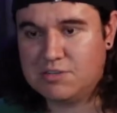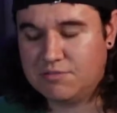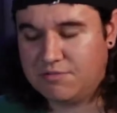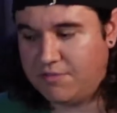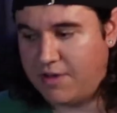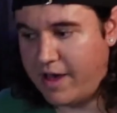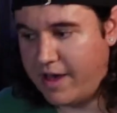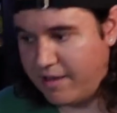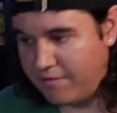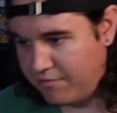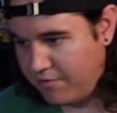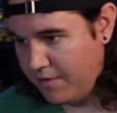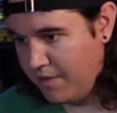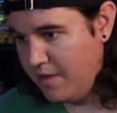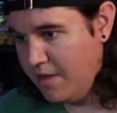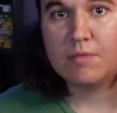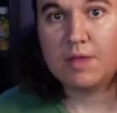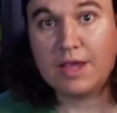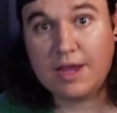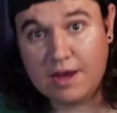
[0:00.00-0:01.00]
5.
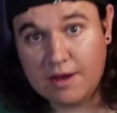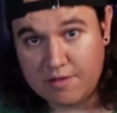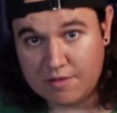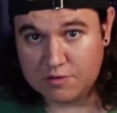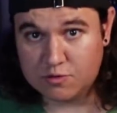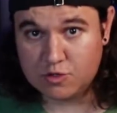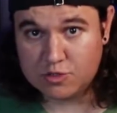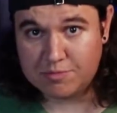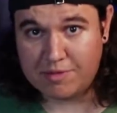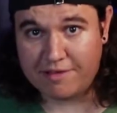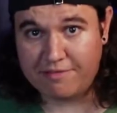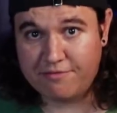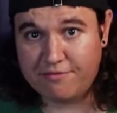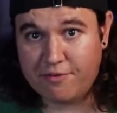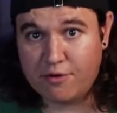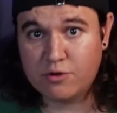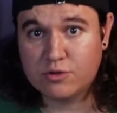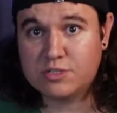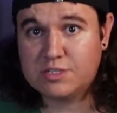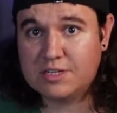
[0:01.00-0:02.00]
And this was my
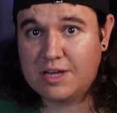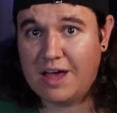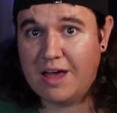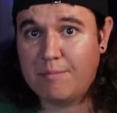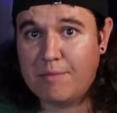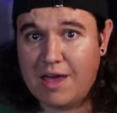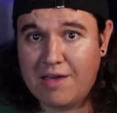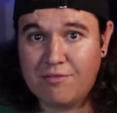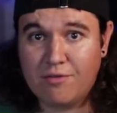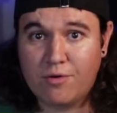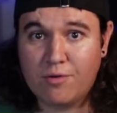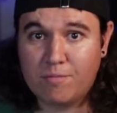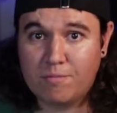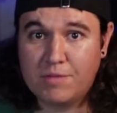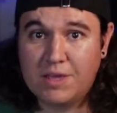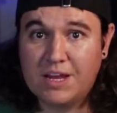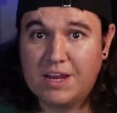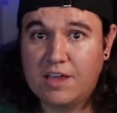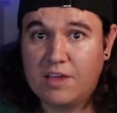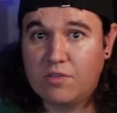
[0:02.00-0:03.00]
first time ever
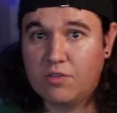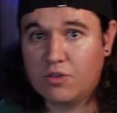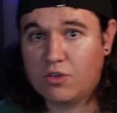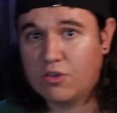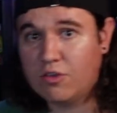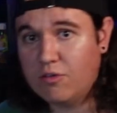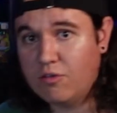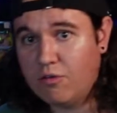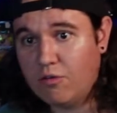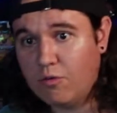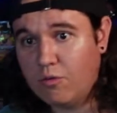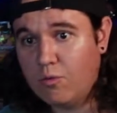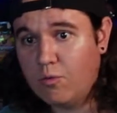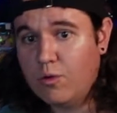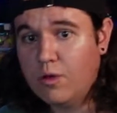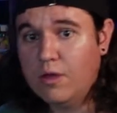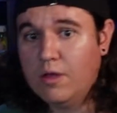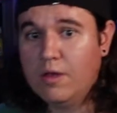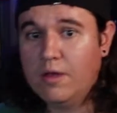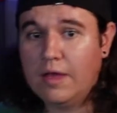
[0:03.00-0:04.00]
getting in the queue